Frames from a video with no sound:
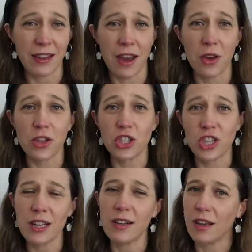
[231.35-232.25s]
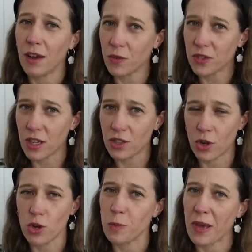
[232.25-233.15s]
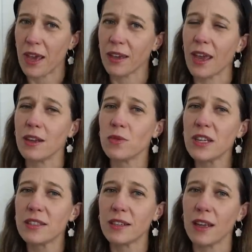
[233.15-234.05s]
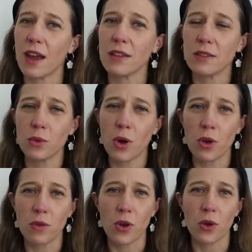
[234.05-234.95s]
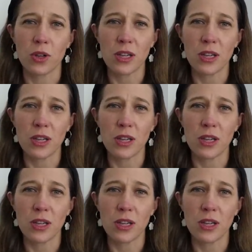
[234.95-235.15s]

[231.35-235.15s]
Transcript: Now she loves a tote bag, and recently I saw over on